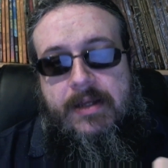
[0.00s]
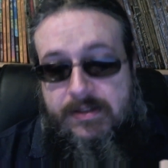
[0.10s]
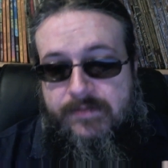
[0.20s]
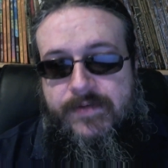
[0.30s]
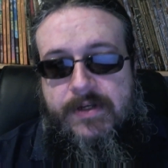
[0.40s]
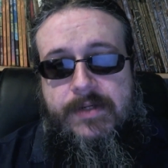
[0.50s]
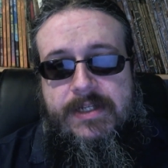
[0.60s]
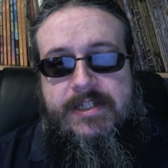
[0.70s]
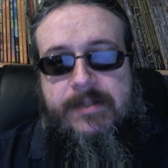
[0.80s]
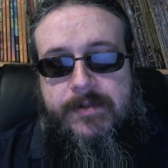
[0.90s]
is very
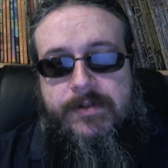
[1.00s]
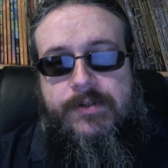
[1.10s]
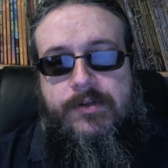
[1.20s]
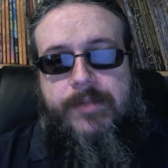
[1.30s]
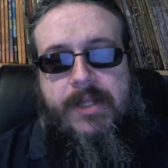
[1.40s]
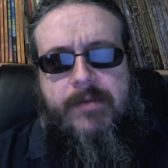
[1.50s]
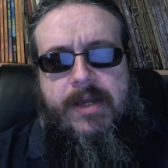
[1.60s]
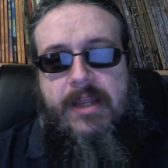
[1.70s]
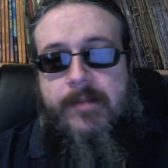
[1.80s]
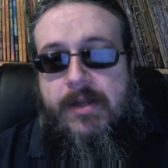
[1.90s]
similar to a
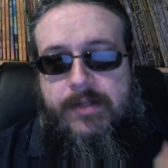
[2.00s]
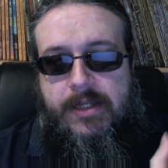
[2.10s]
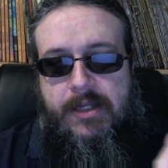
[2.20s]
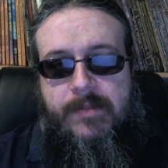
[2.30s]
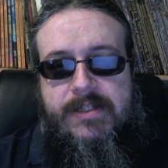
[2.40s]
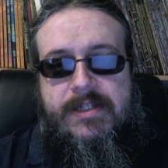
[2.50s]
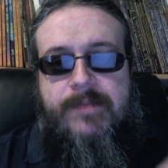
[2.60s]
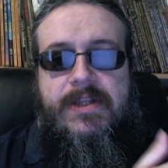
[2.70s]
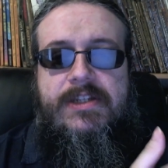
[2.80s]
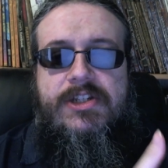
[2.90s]
play-by-email game,
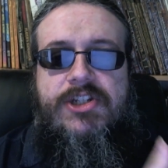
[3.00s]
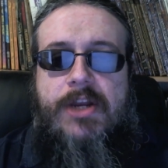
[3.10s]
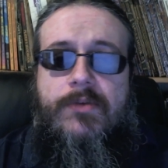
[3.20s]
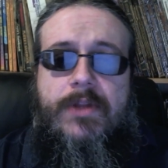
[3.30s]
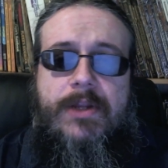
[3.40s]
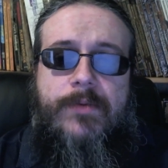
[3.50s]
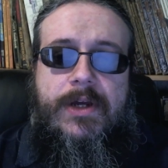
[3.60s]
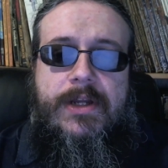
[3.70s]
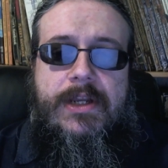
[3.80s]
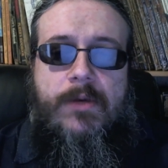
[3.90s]
except that it's generally
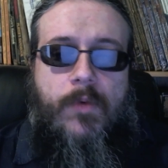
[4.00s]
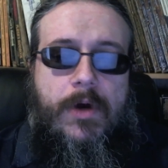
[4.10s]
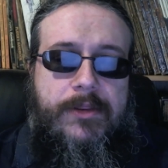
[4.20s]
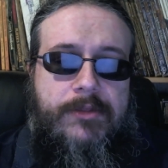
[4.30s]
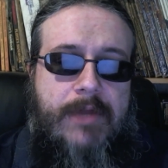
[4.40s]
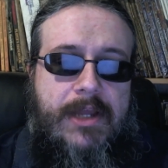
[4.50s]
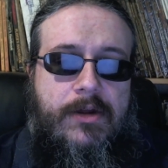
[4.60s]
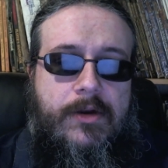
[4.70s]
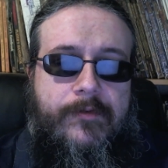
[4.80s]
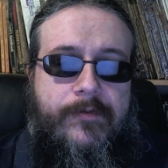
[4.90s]
run in one thread
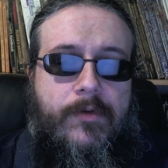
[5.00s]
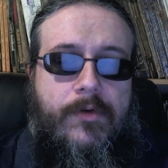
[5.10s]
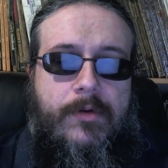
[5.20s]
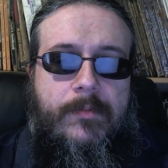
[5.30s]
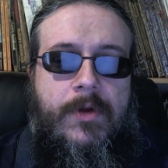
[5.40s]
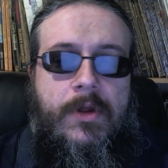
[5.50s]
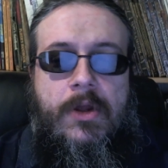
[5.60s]
on a forum,